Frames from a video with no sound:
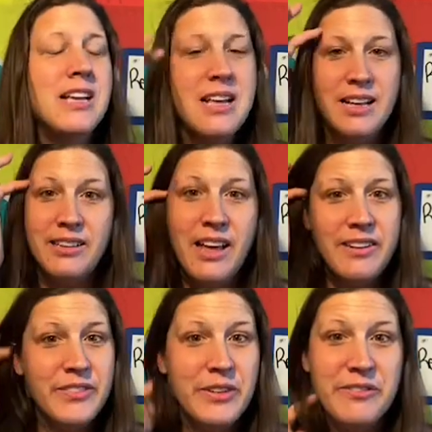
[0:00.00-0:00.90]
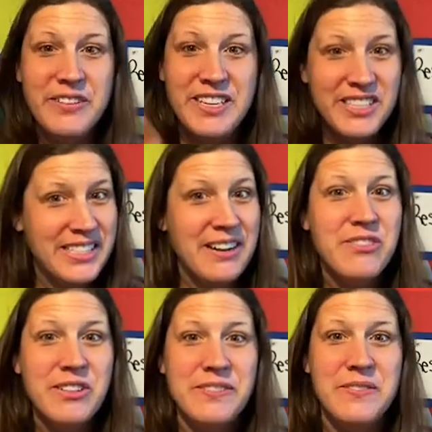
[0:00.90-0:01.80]
A lot of you have finished
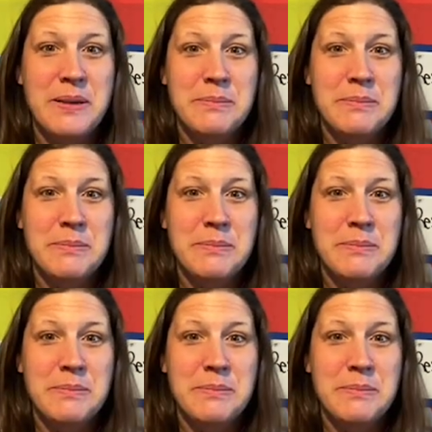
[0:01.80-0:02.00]
several of them